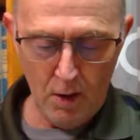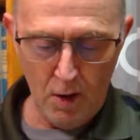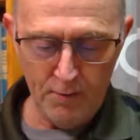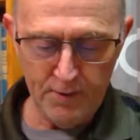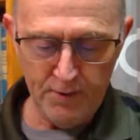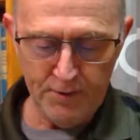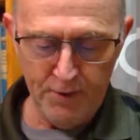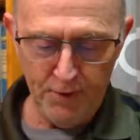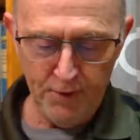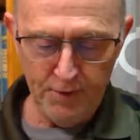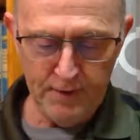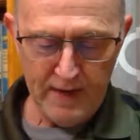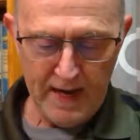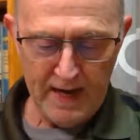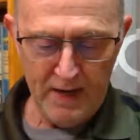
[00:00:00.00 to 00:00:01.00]
On the
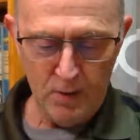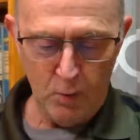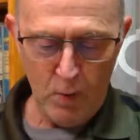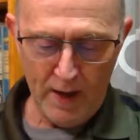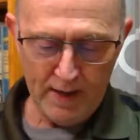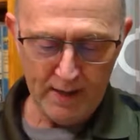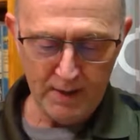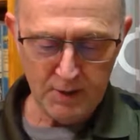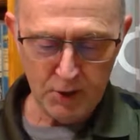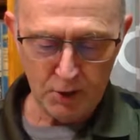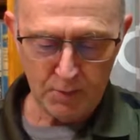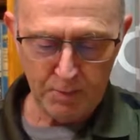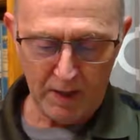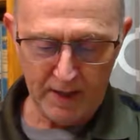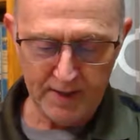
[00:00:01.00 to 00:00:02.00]
third day, a wedding
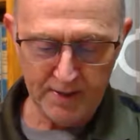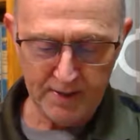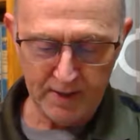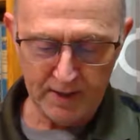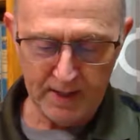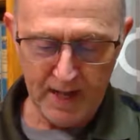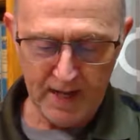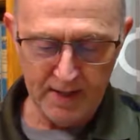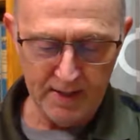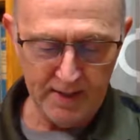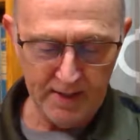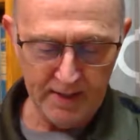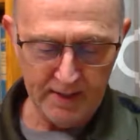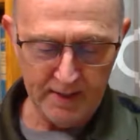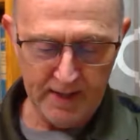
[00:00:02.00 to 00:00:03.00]
took place at
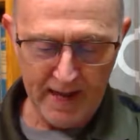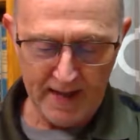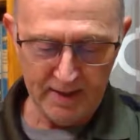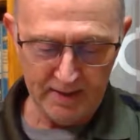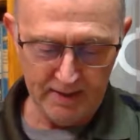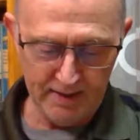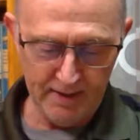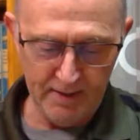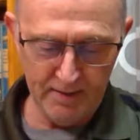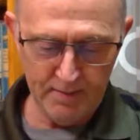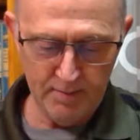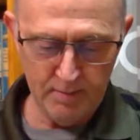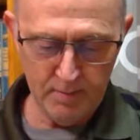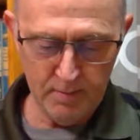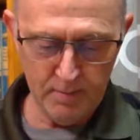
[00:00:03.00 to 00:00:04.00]
Cana in Galilee.
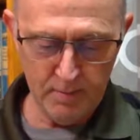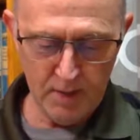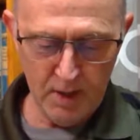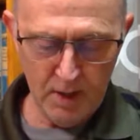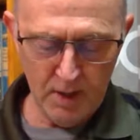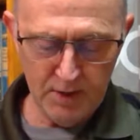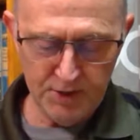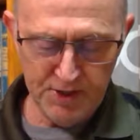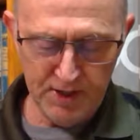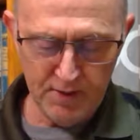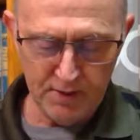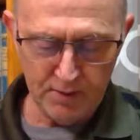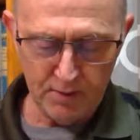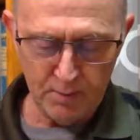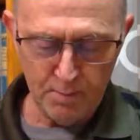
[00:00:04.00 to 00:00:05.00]

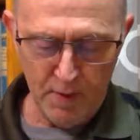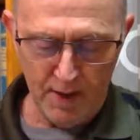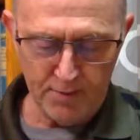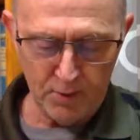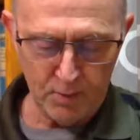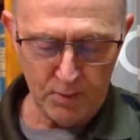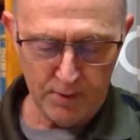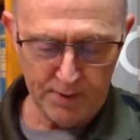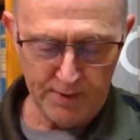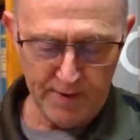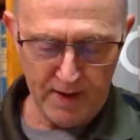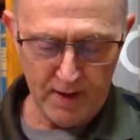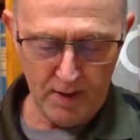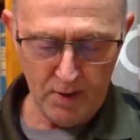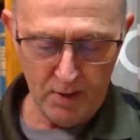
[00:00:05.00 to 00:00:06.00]
Jesus' mother was
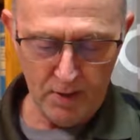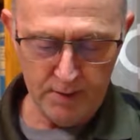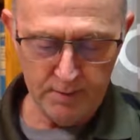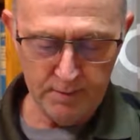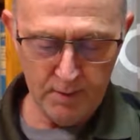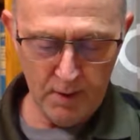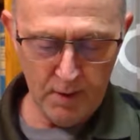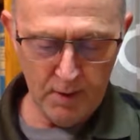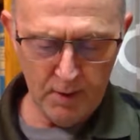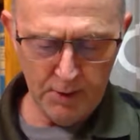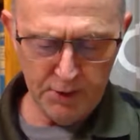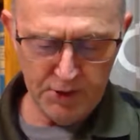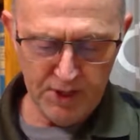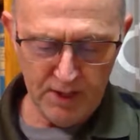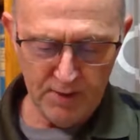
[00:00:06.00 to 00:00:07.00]
there, and
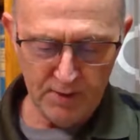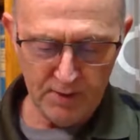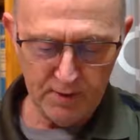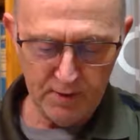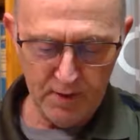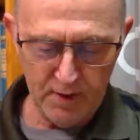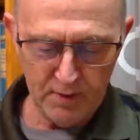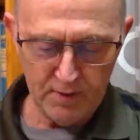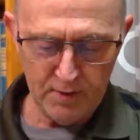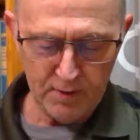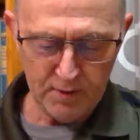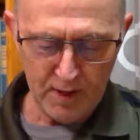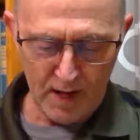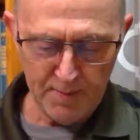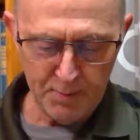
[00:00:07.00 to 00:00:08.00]
Jesus and his
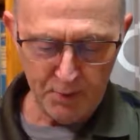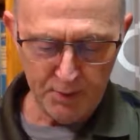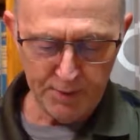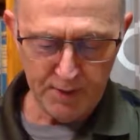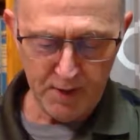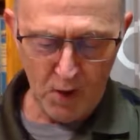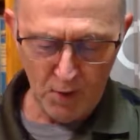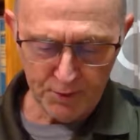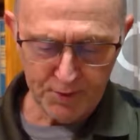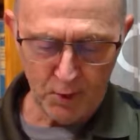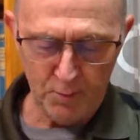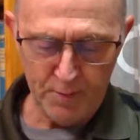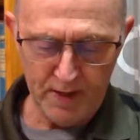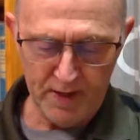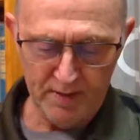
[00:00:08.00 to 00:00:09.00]
disciples had
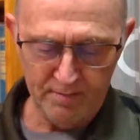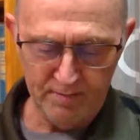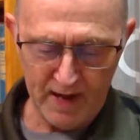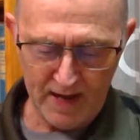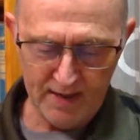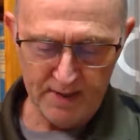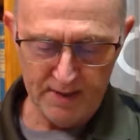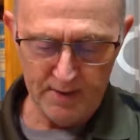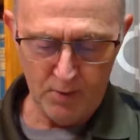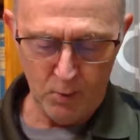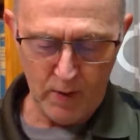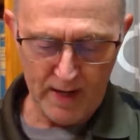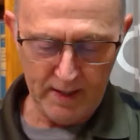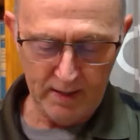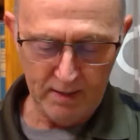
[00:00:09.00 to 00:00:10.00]
also been invited to the
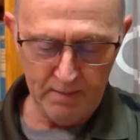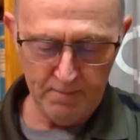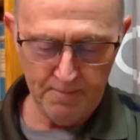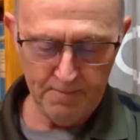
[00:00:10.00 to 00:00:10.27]
wedding.